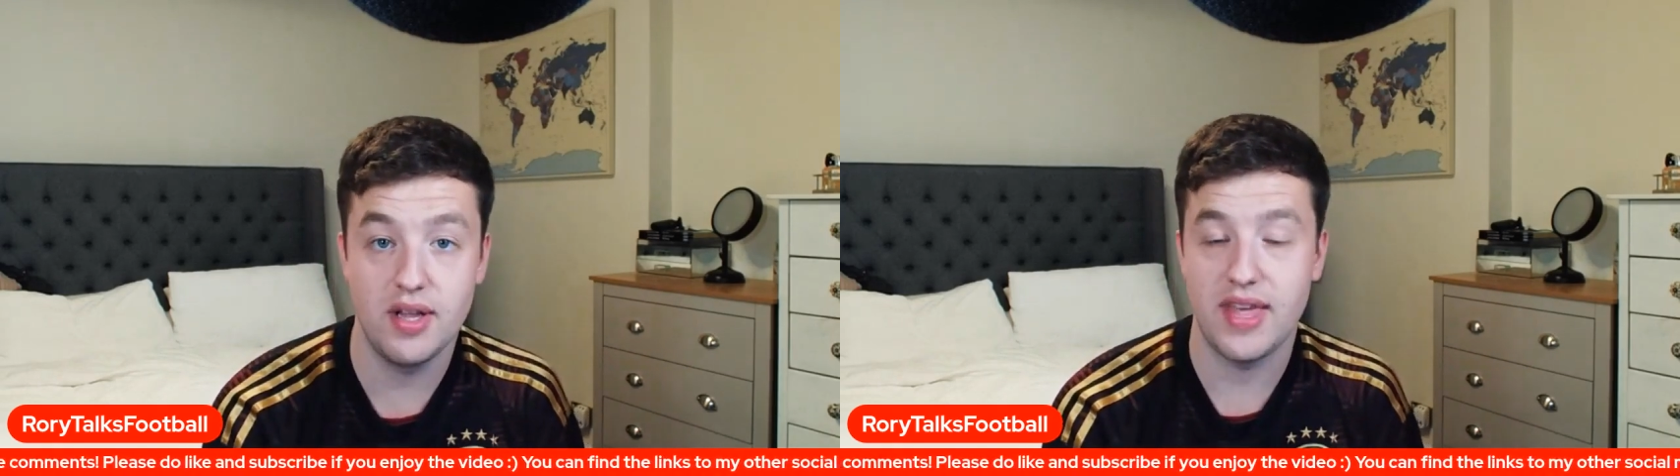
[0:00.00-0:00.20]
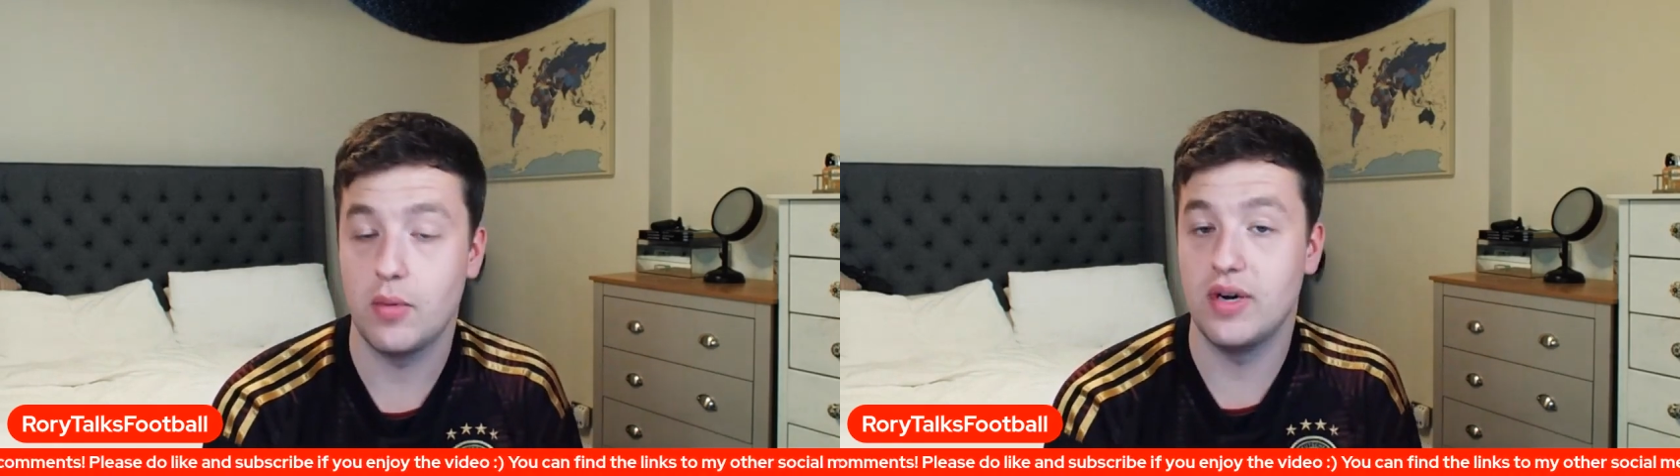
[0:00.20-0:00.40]

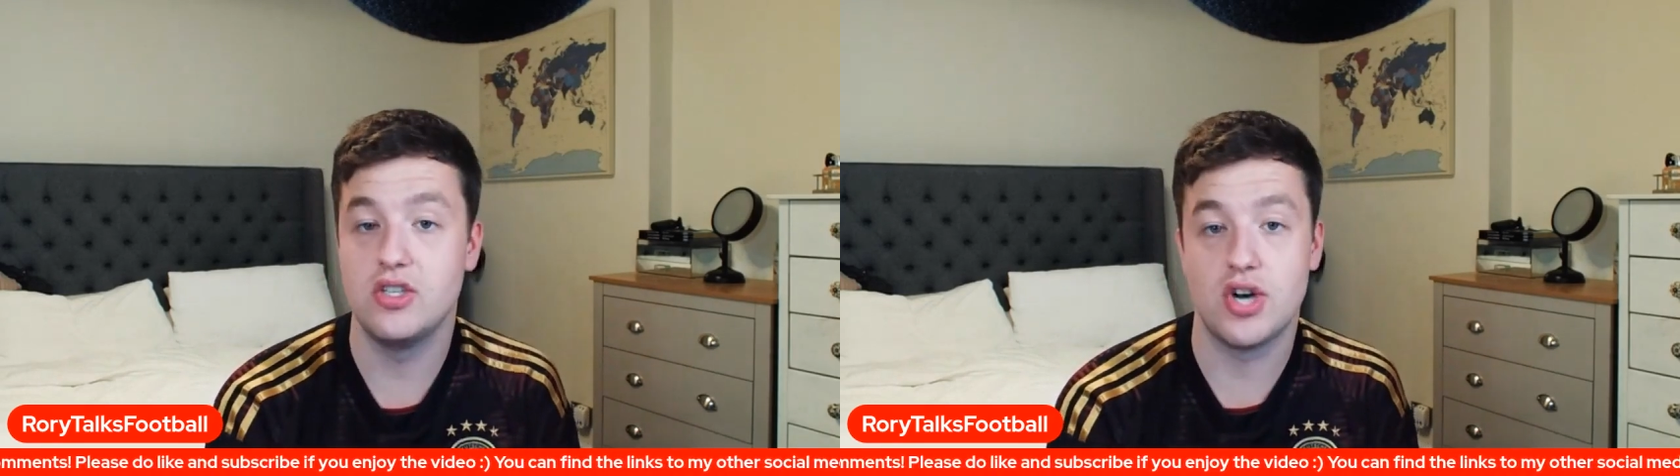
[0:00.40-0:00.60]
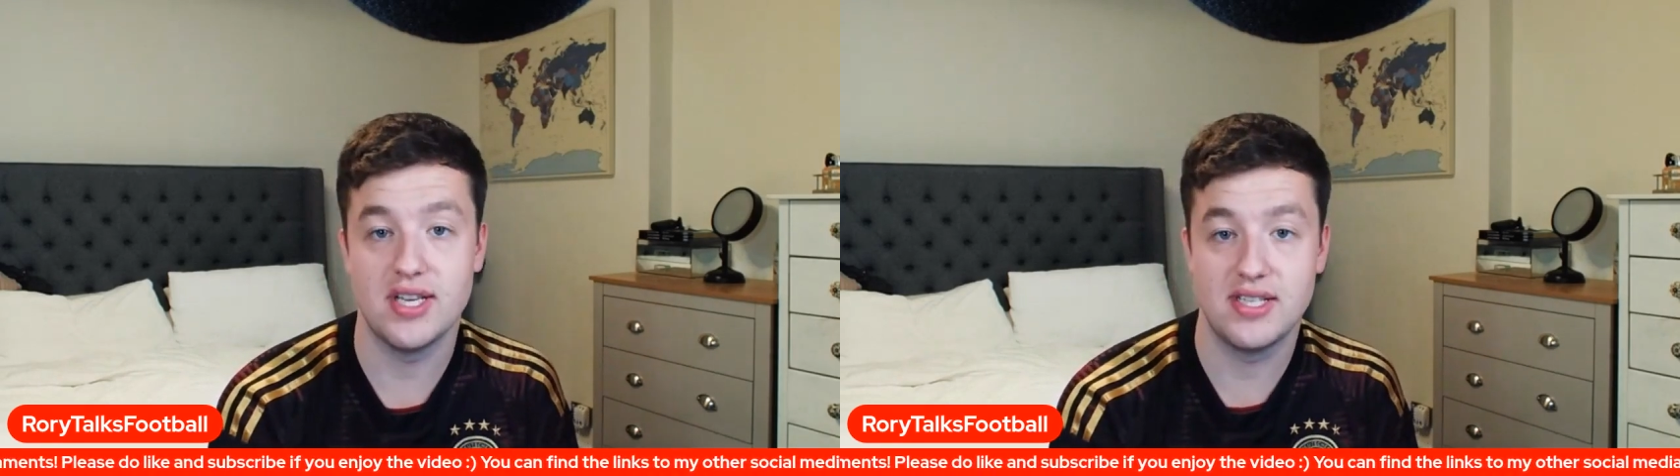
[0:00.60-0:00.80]
they were
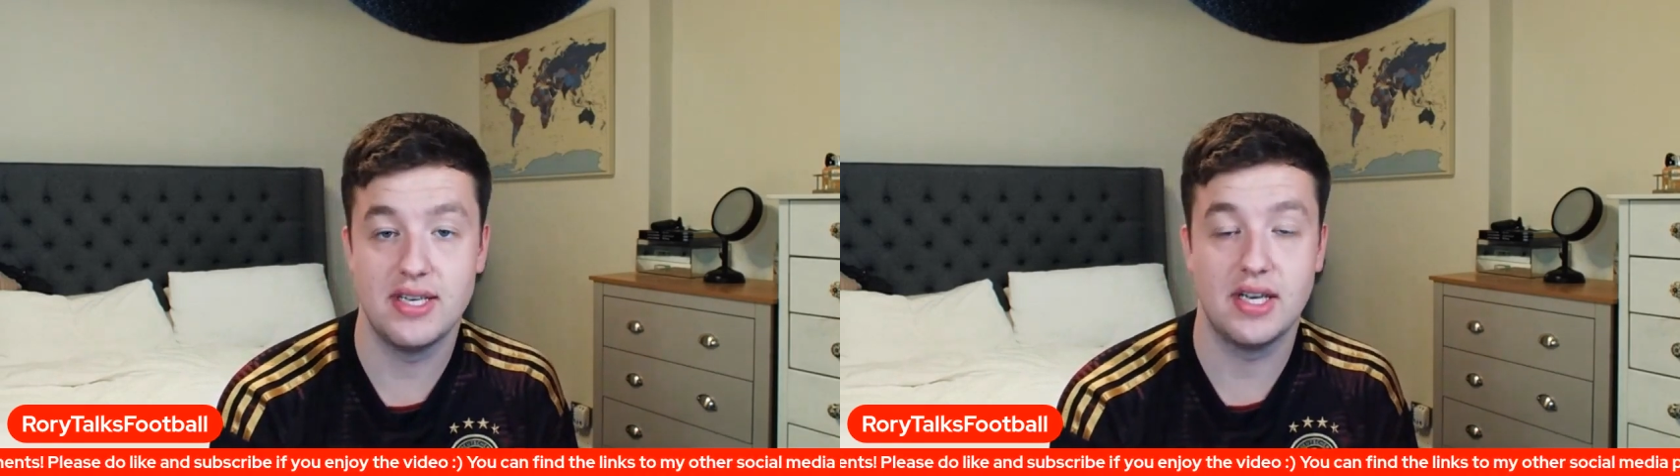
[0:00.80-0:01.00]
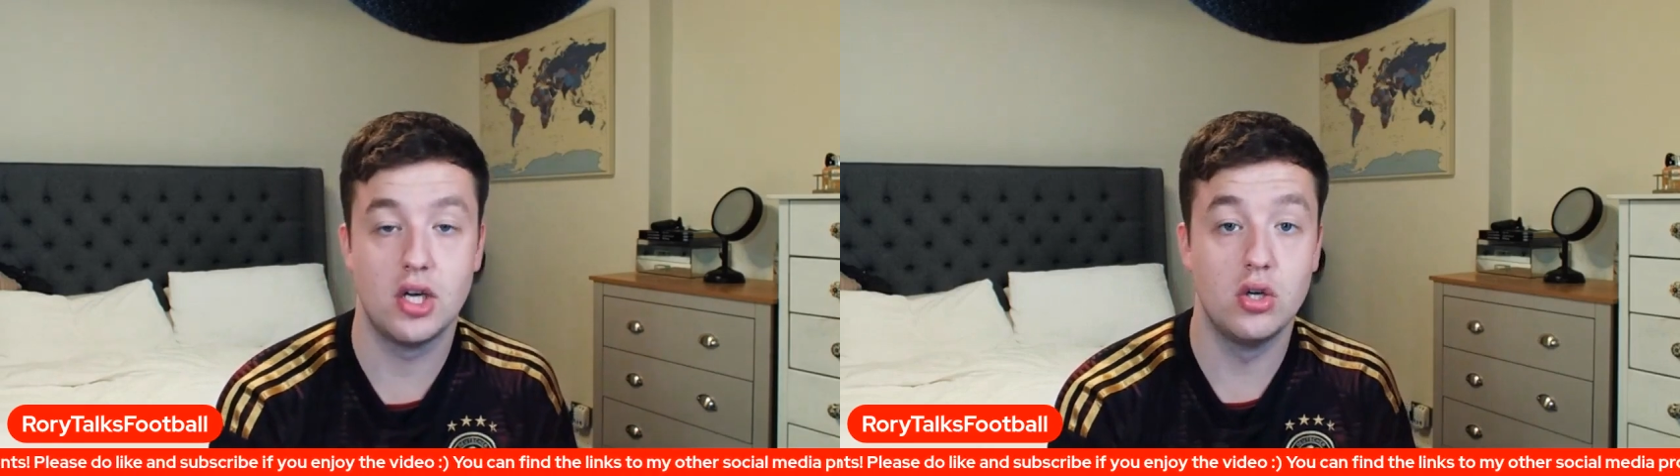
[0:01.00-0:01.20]
interested
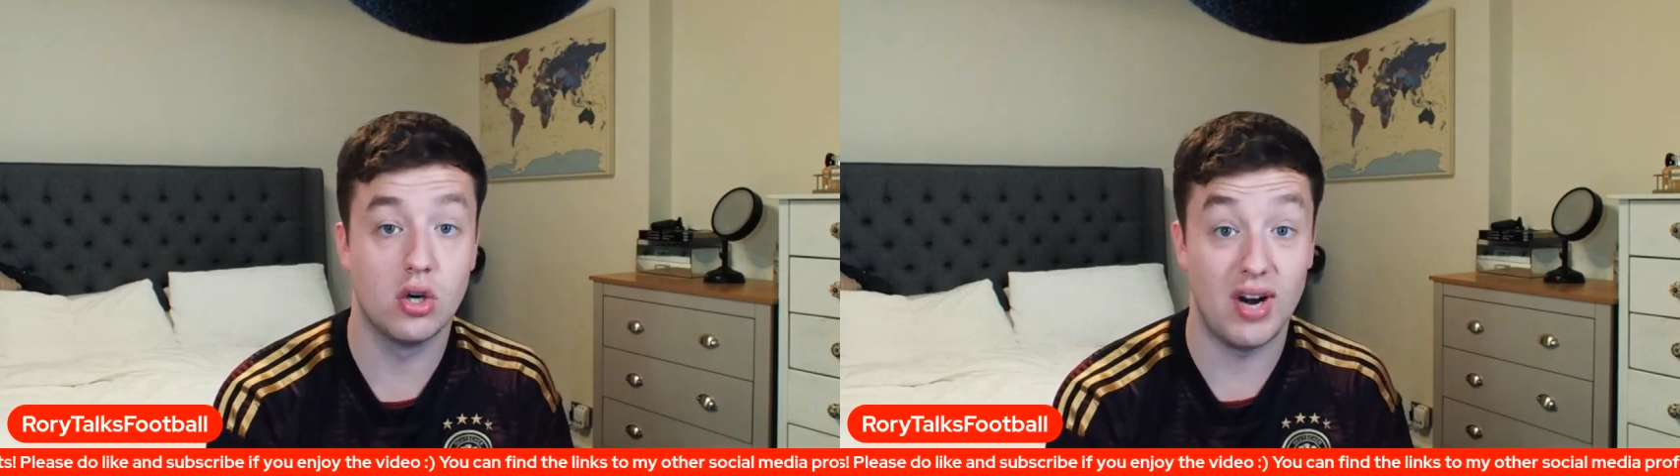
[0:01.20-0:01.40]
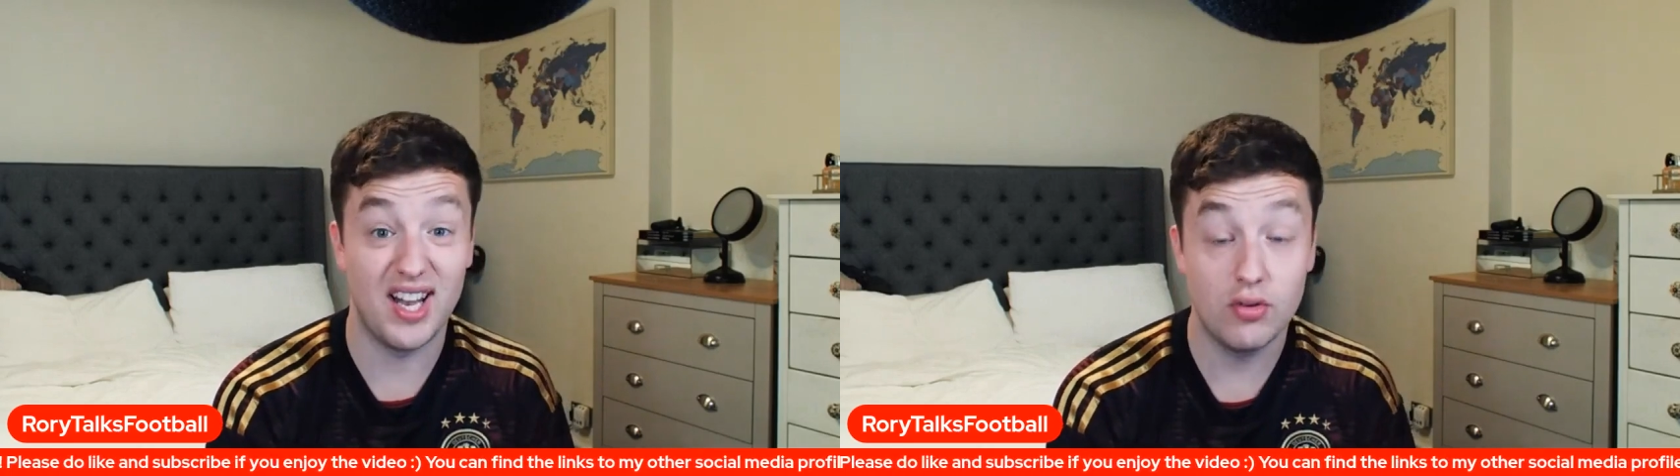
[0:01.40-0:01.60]
in
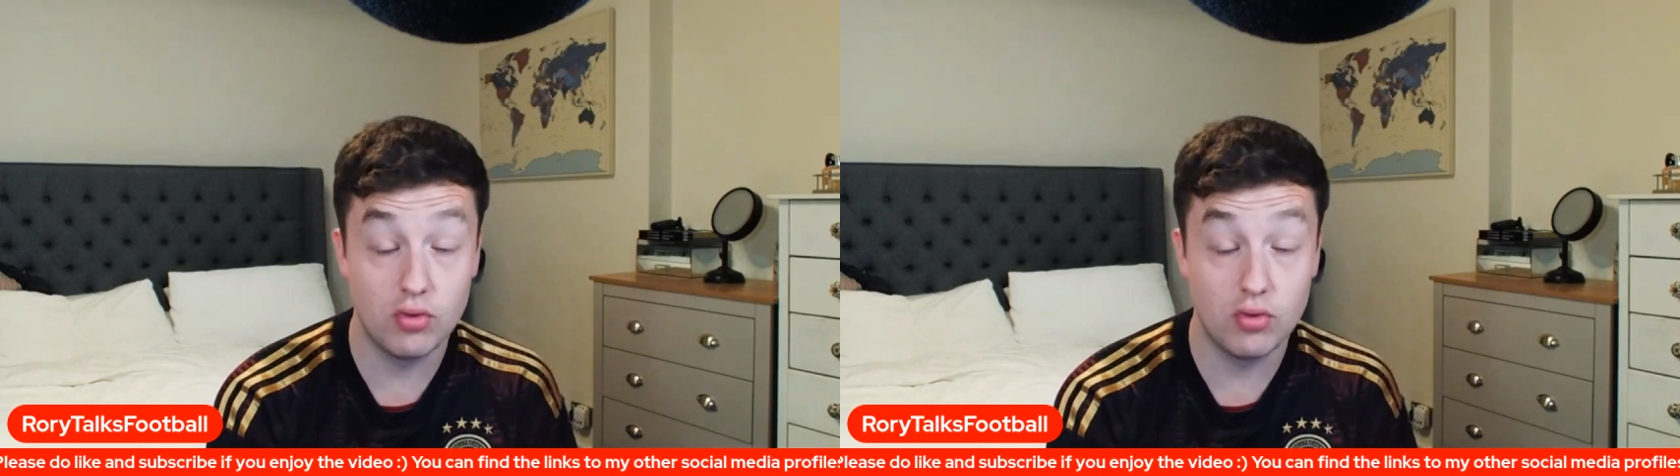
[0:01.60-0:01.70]
Cucurella.